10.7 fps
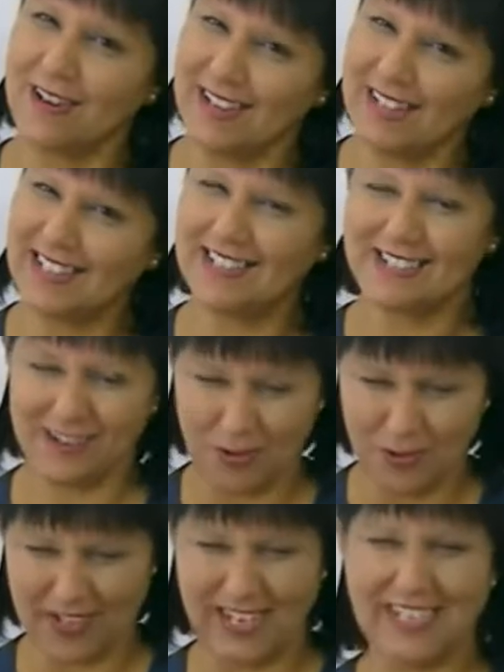Right?
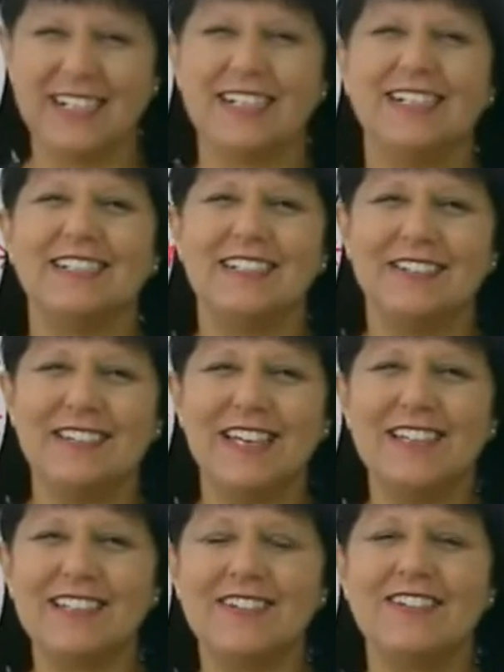Okay. So,
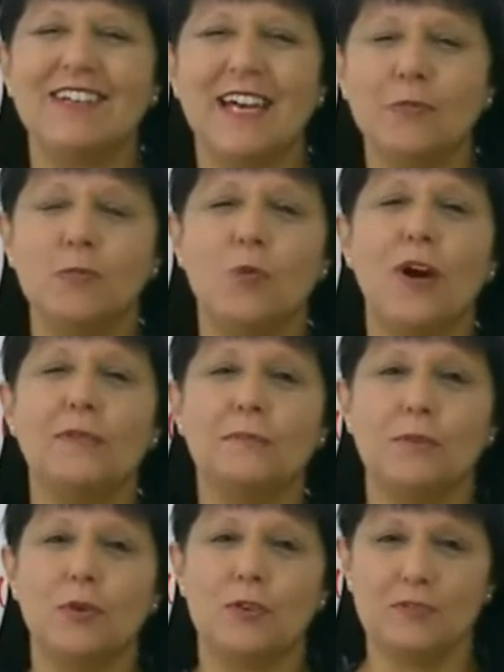let's look at what
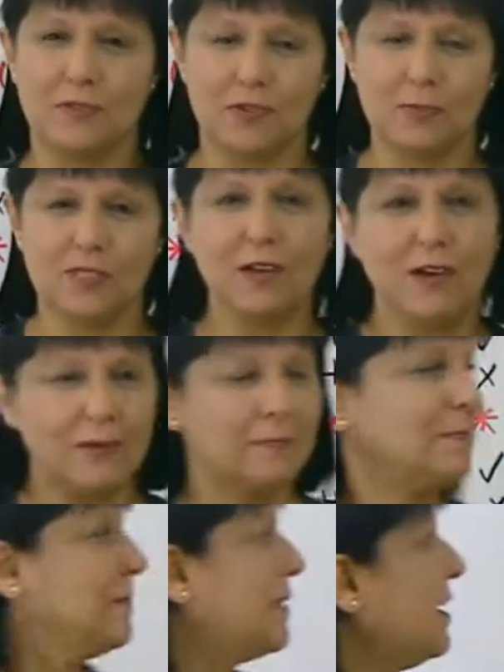modal verbs are.
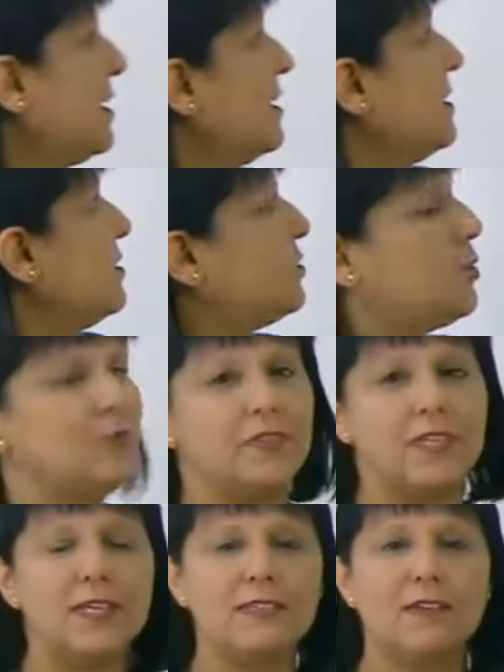So,
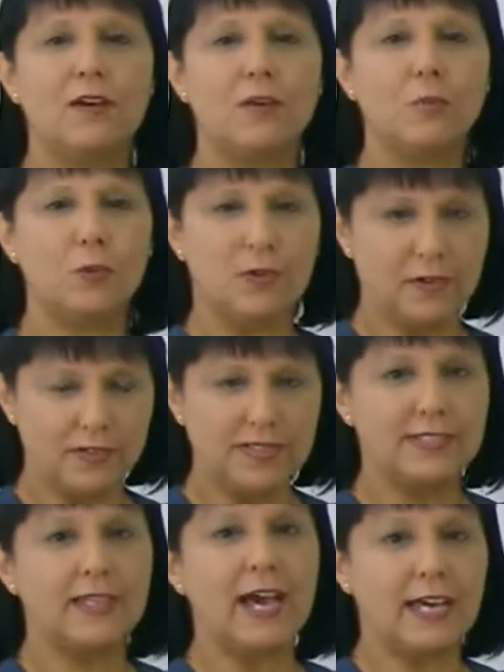these are
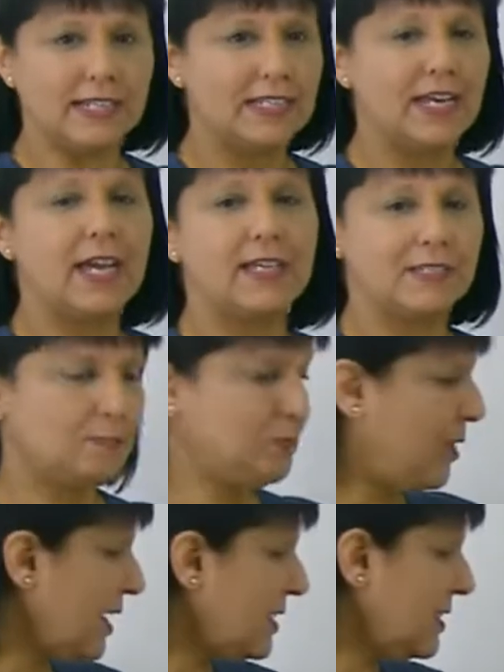words that
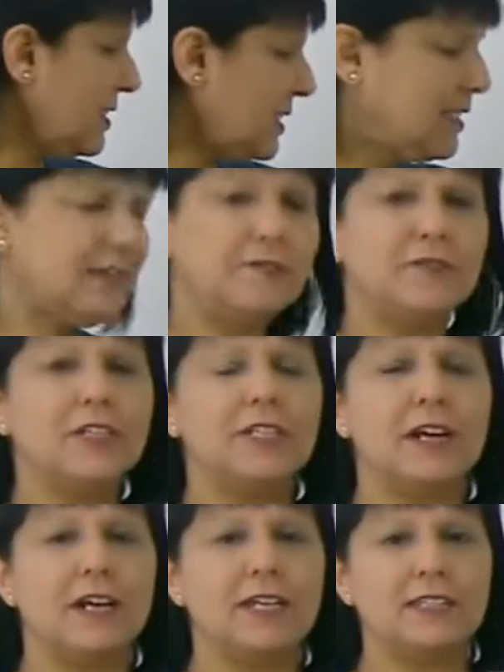express different
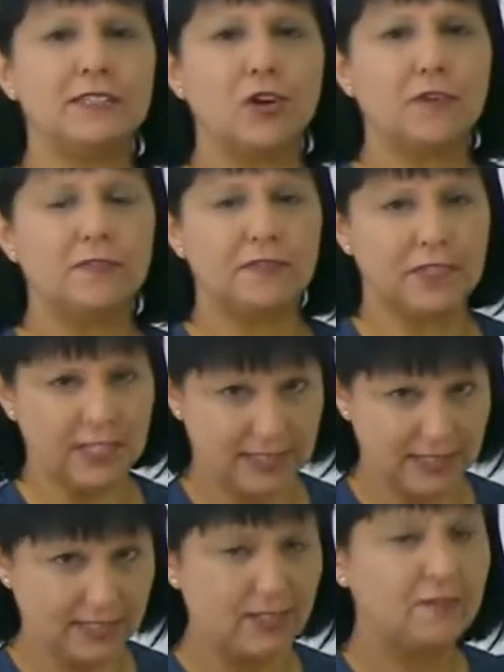kinds of
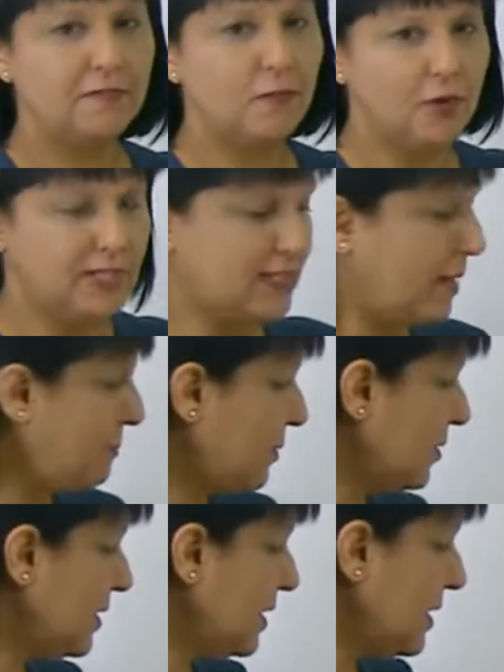things. For
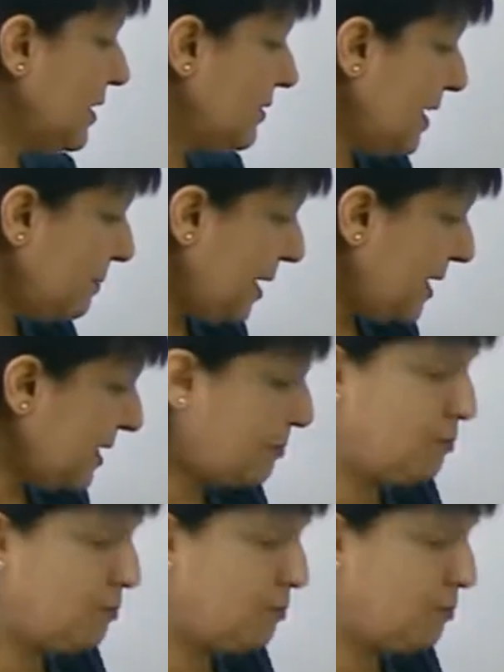example, they might